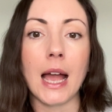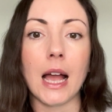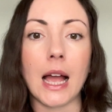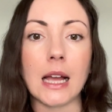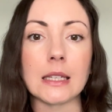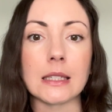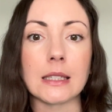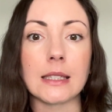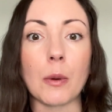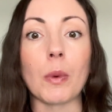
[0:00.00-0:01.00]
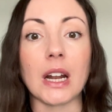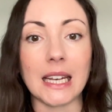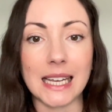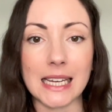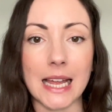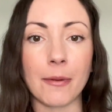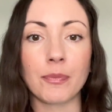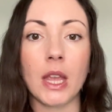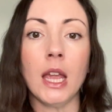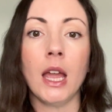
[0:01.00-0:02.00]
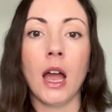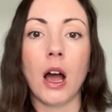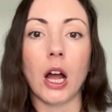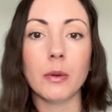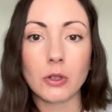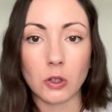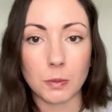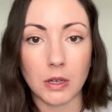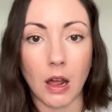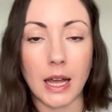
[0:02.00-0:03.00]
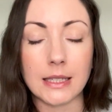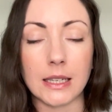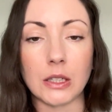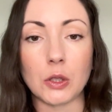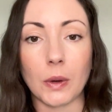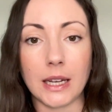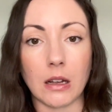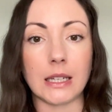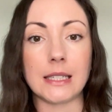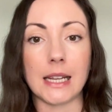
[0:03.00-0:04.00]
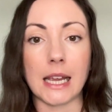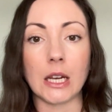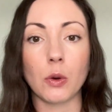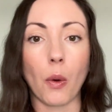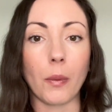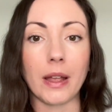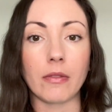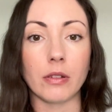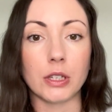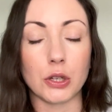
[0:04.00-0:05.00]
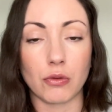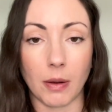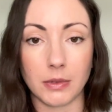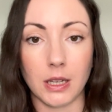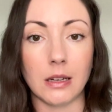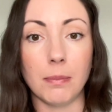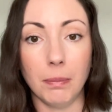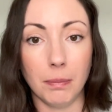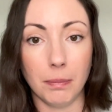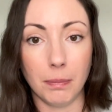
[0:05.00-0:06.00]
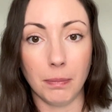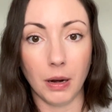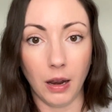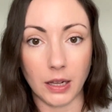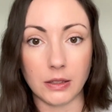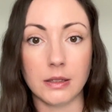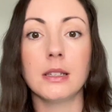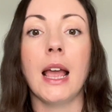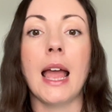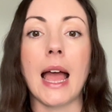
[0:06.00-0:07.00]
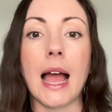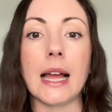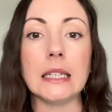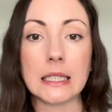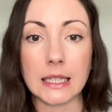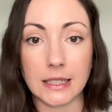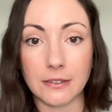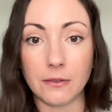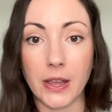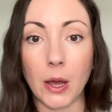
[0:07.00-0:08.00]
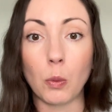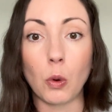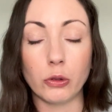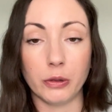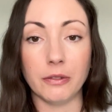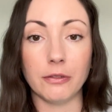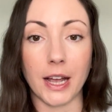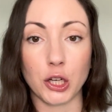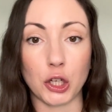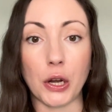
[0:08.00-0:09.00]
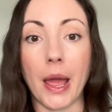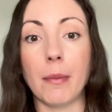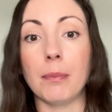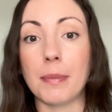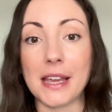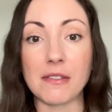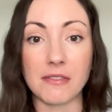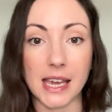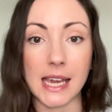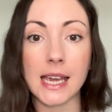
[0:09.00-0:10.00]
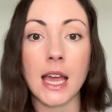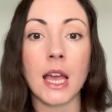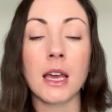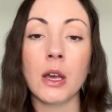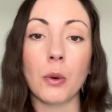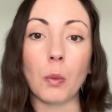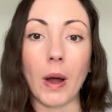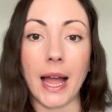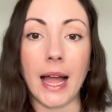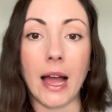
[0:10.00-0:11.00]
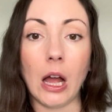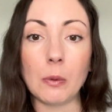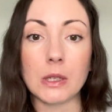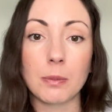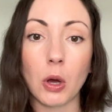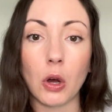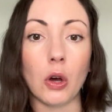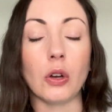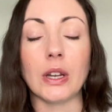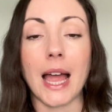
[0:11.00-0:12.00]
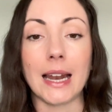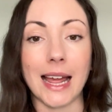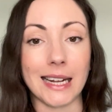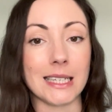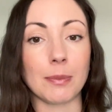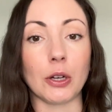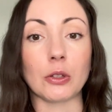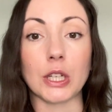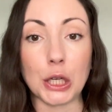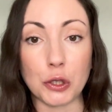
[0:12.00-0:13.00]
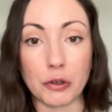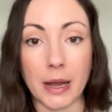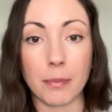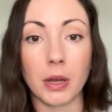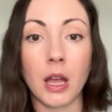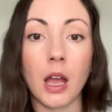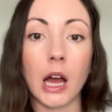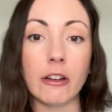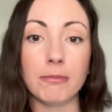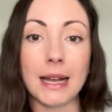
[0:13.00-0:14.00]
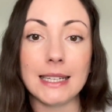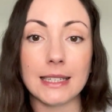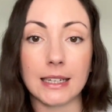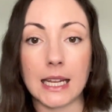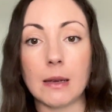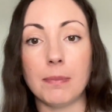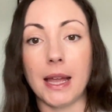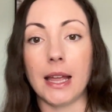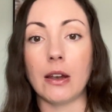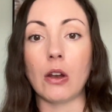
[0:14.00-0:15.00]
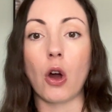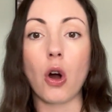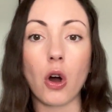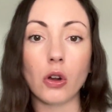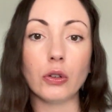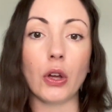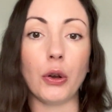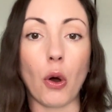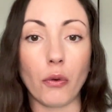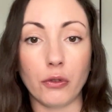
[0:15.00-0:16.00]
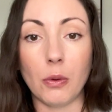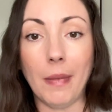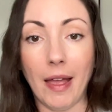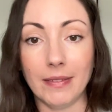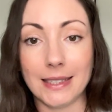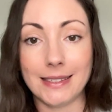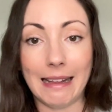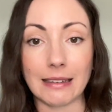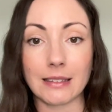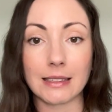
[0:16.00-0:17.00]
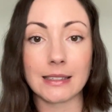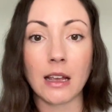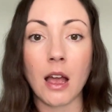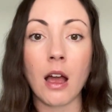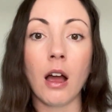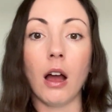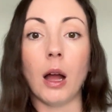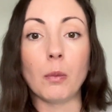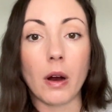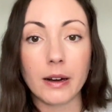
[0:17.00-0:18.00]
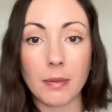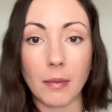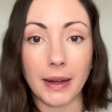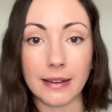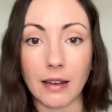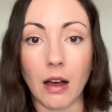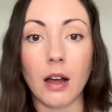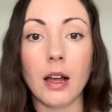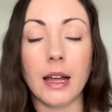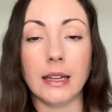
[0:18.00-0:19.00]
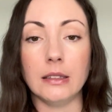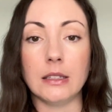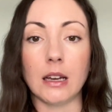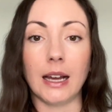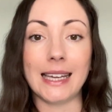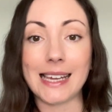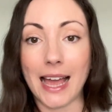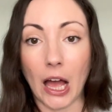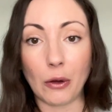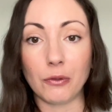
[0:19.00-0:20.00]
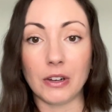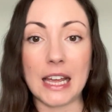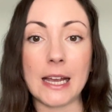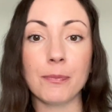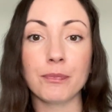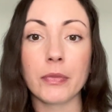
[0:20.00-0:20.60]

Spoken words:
as and when I need it. I was hospitalised in 2019 with disrupted bloods and a severe water infection and BV, where I was put on an antibiotic drip. I've basically been on and off them ever since. I'm worried about my gut and I eat healthily,